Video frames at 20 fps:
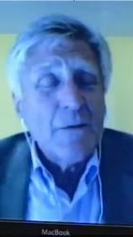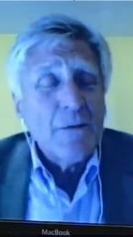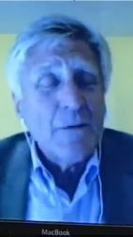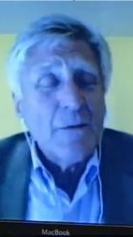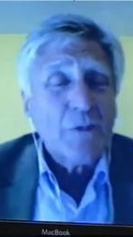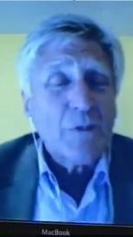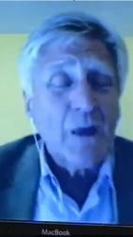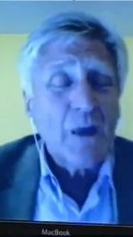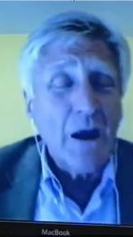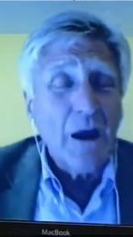
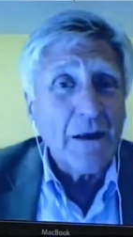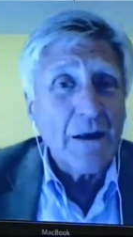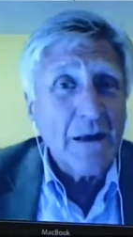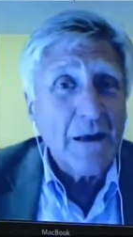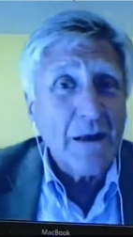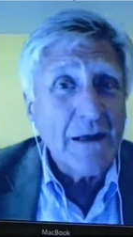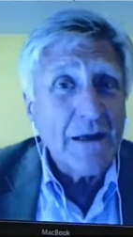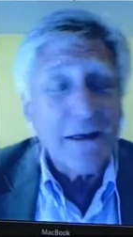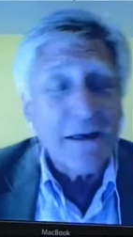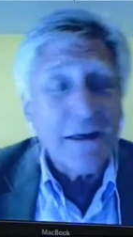uh, in
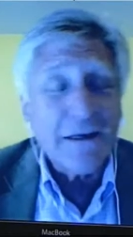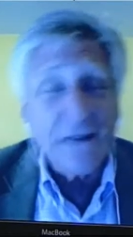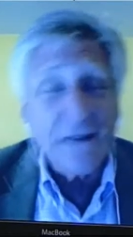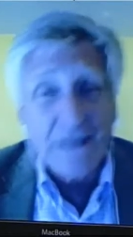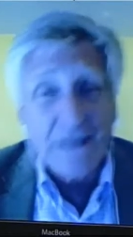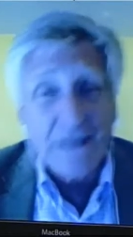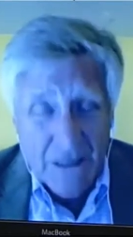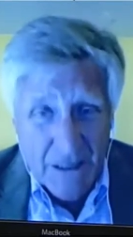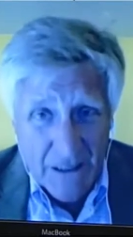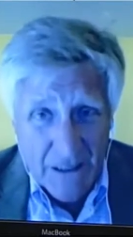addition
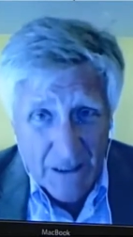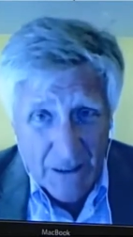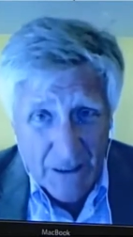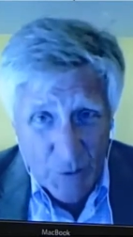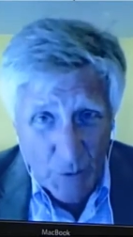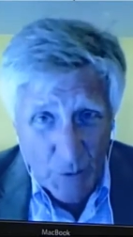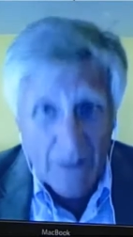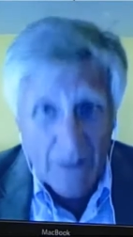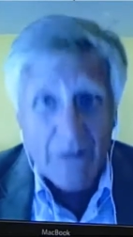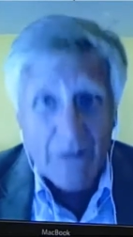to the
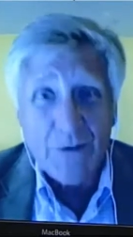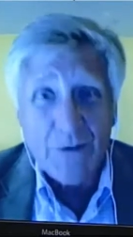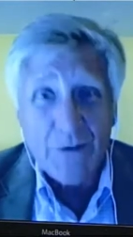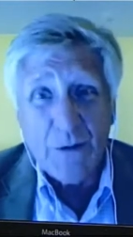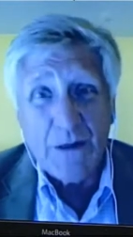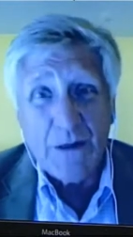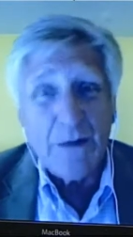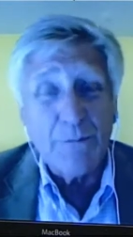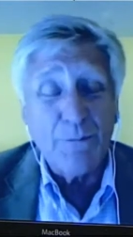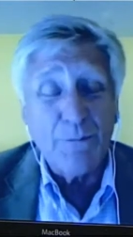23
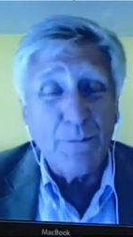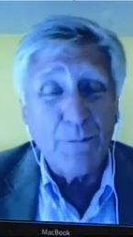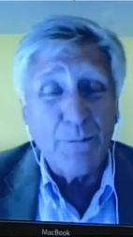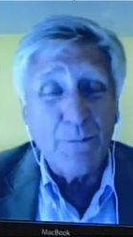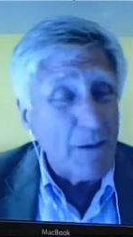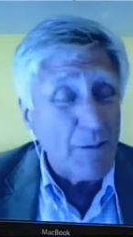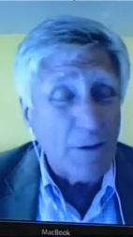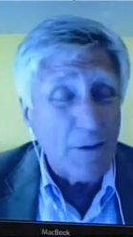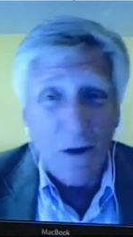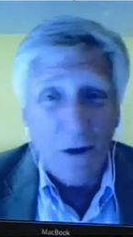
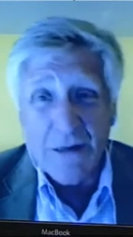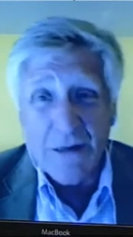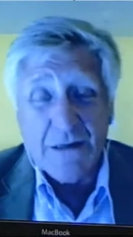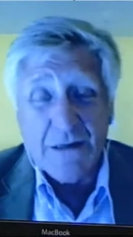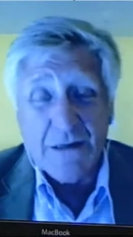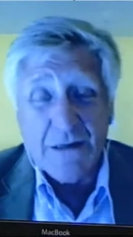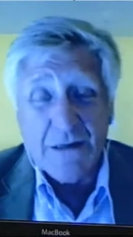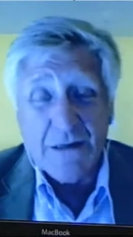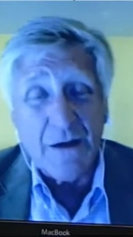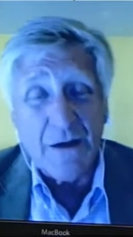BWRs that
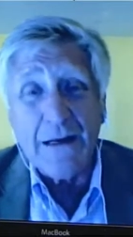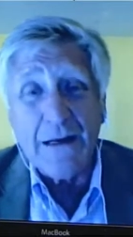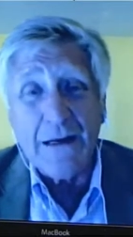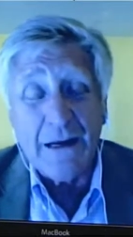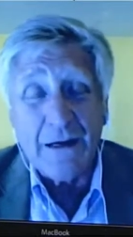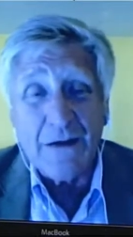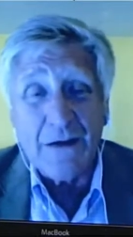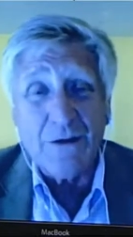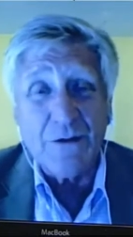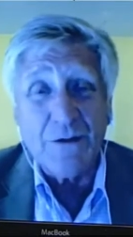are
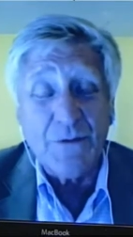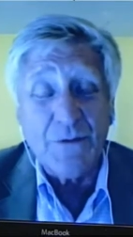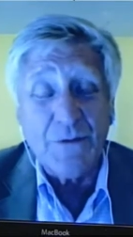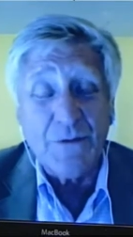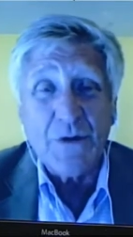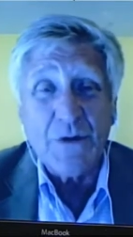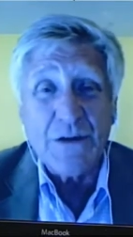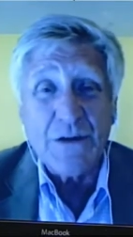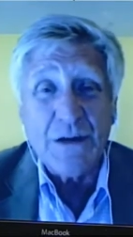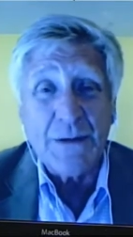identical to
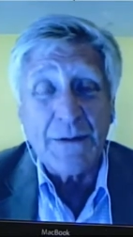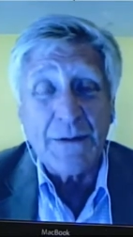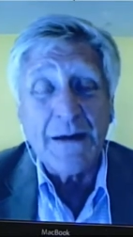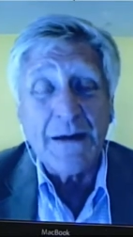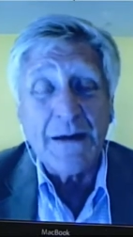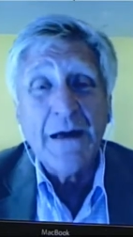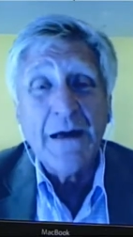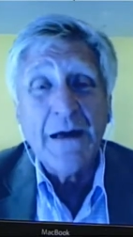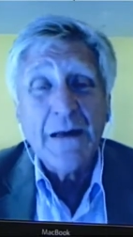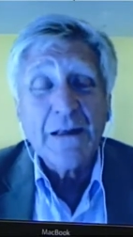Fukushima,
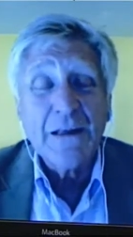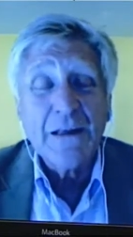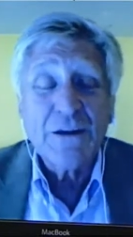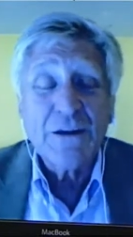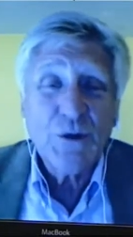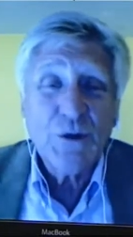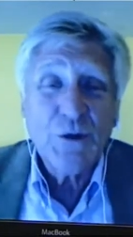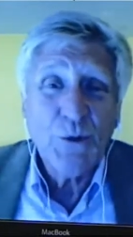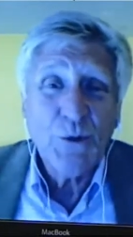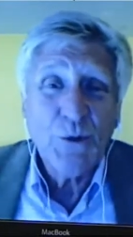the
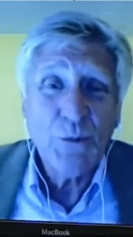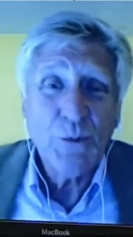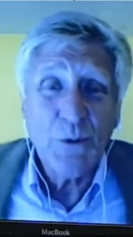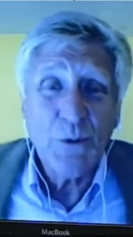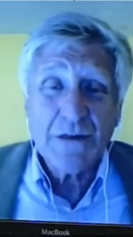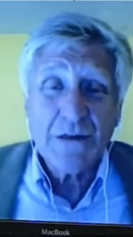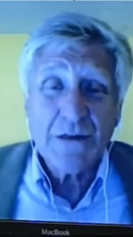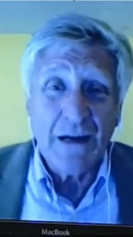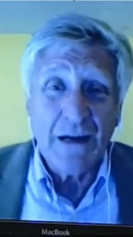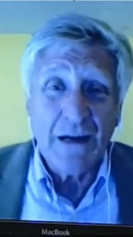two most
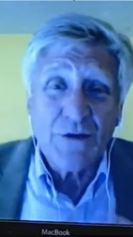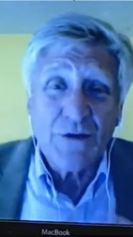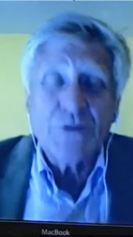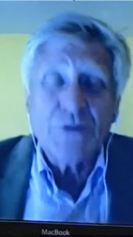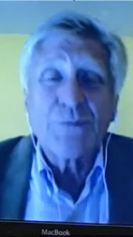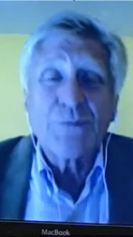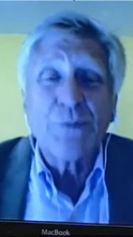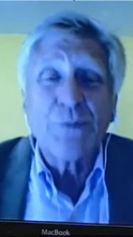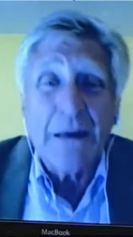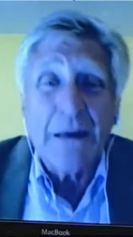dangerous
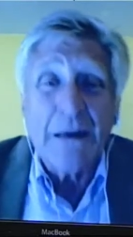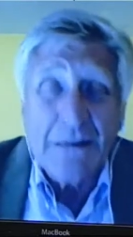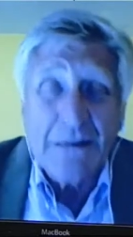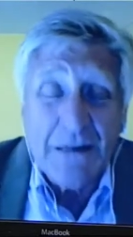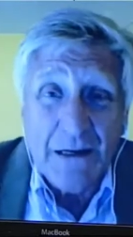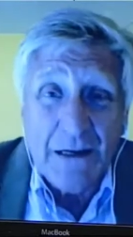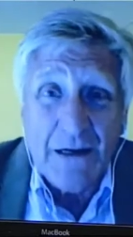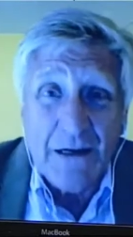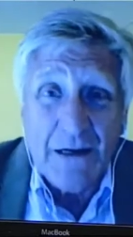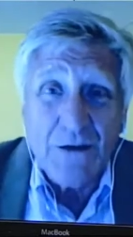plants in the
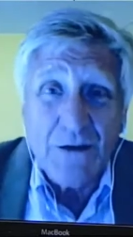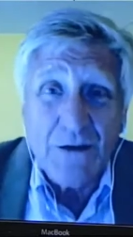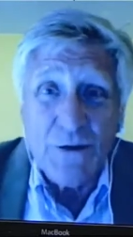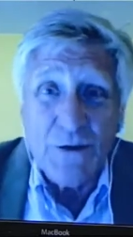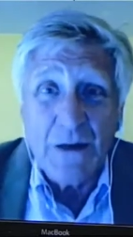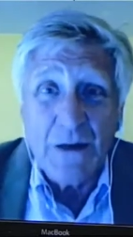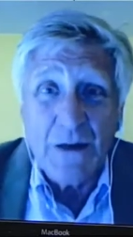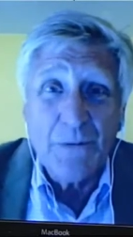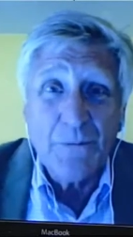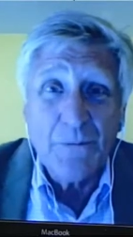
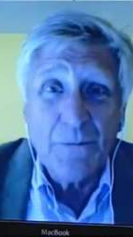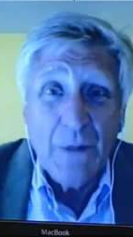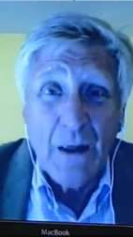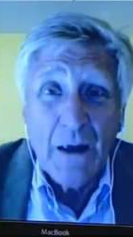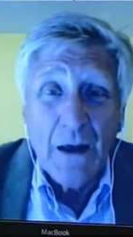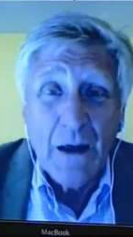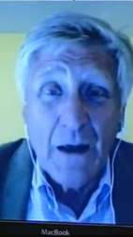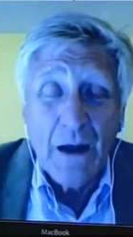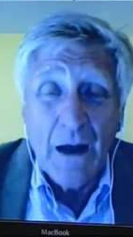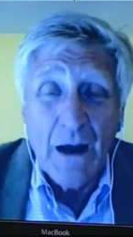country
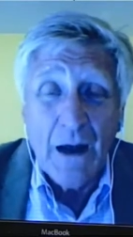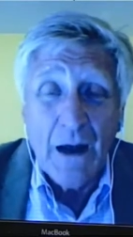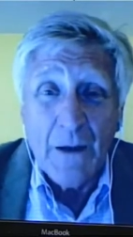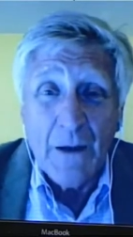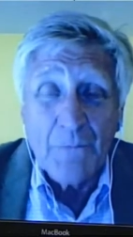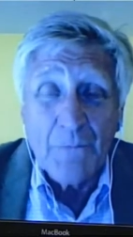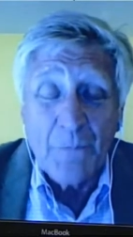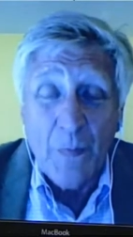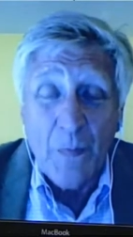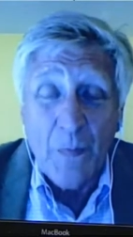
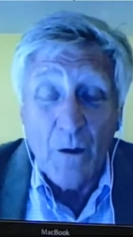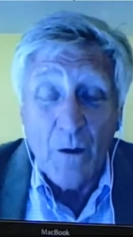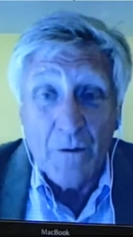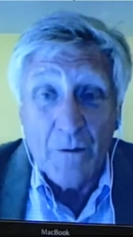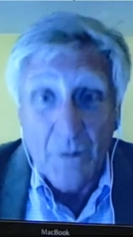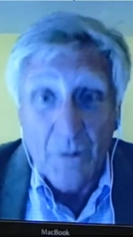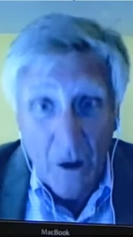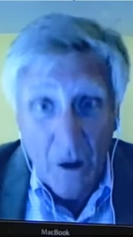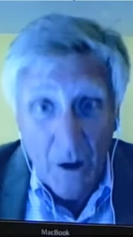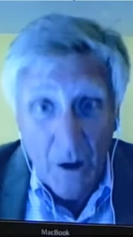um, uh,
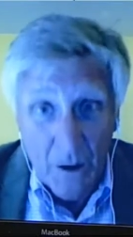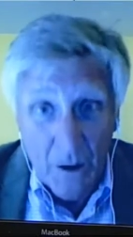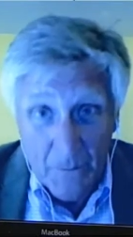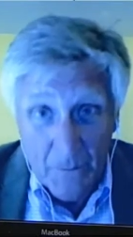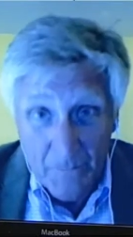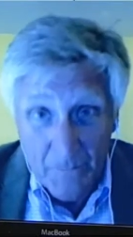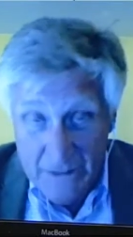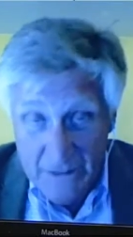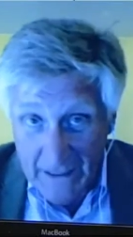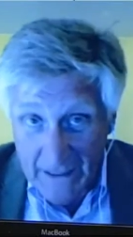are
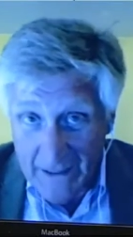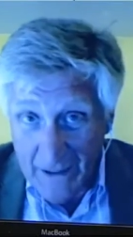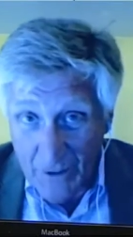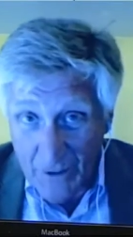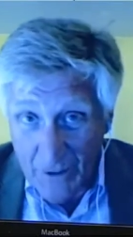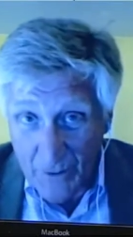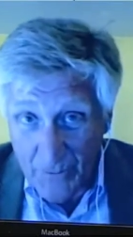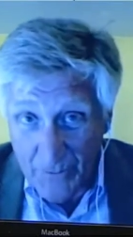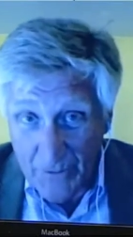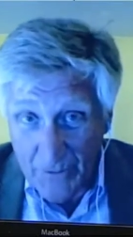San
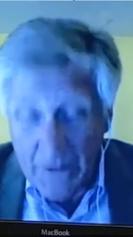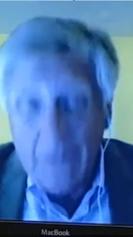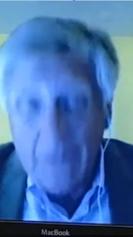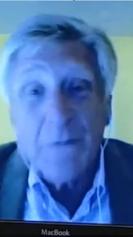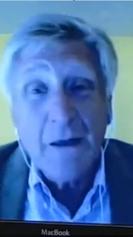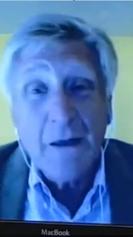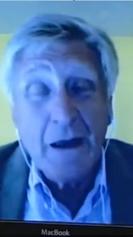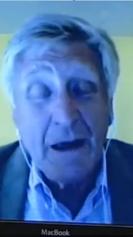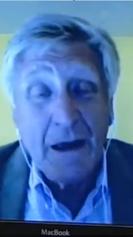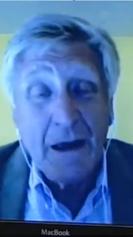Onofre,
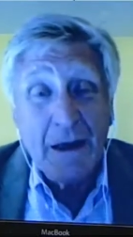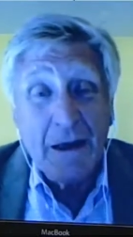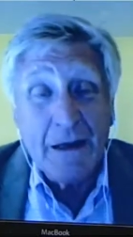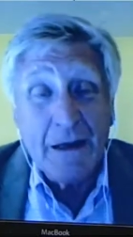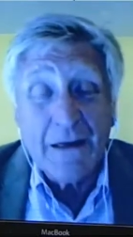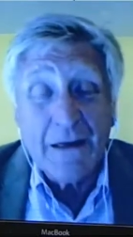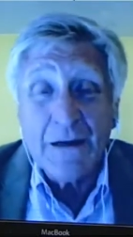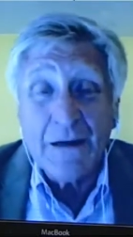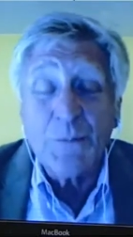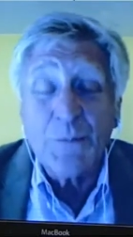and
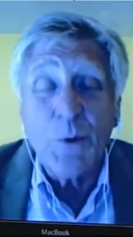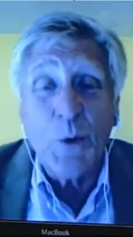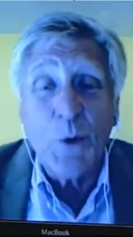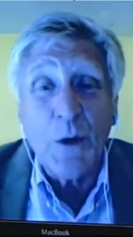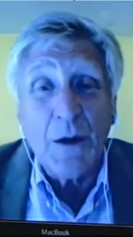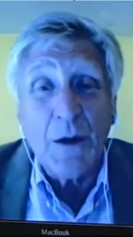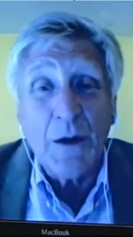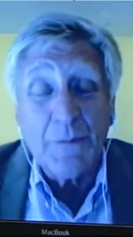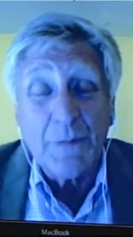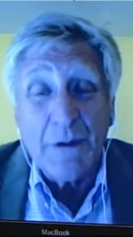Indian
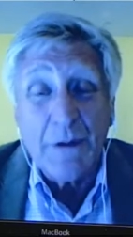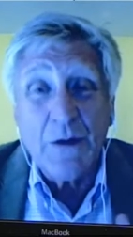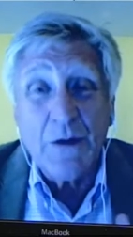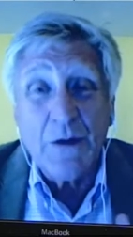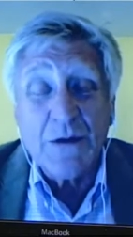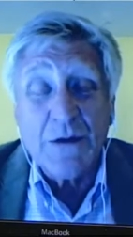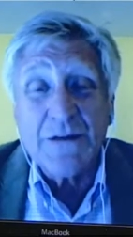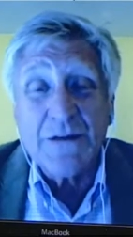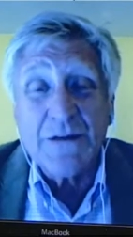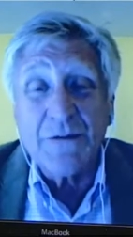Point
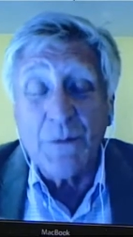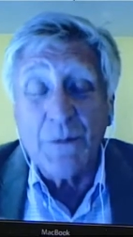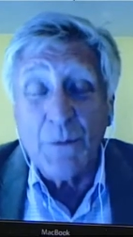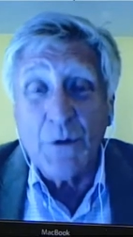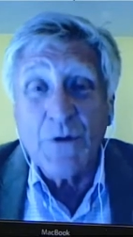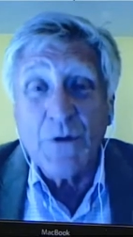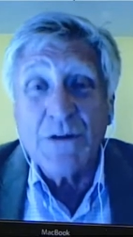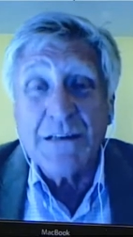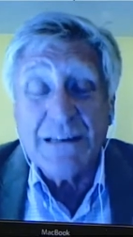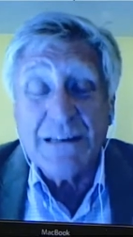because of
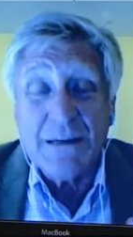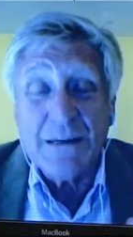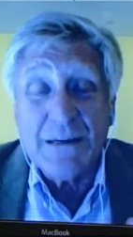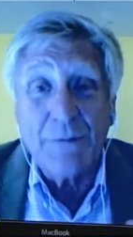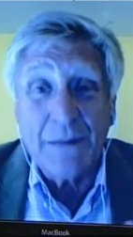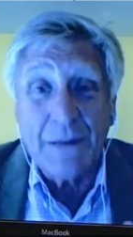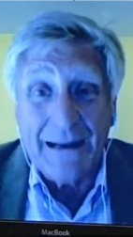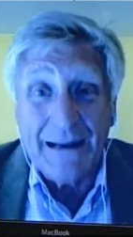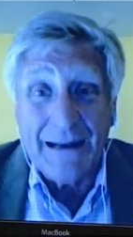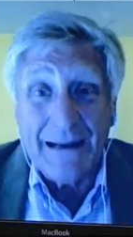emergency
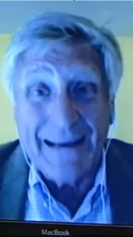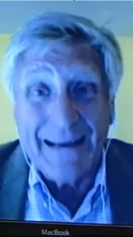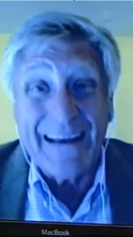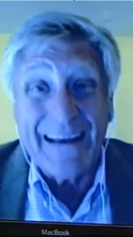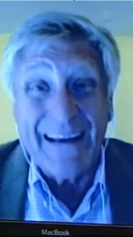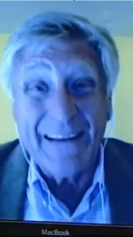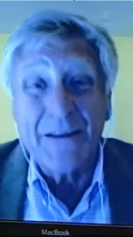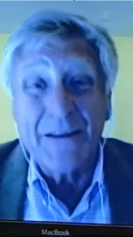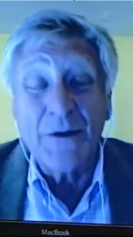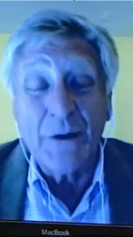planning
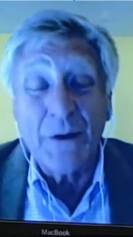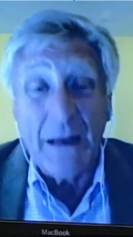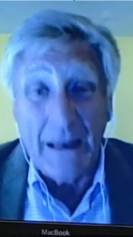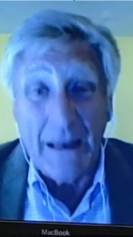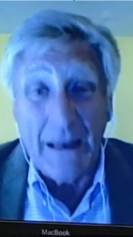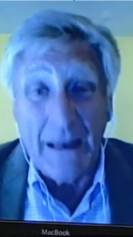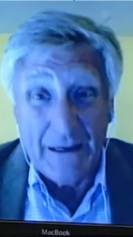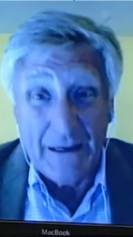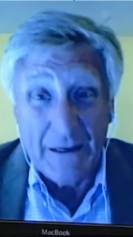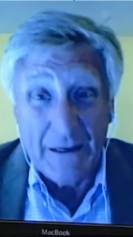and their
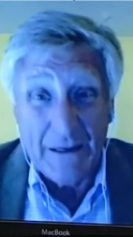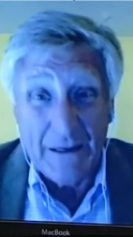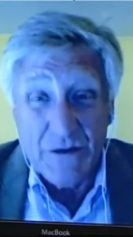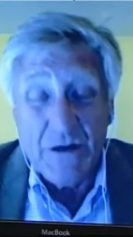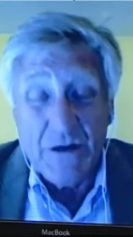age.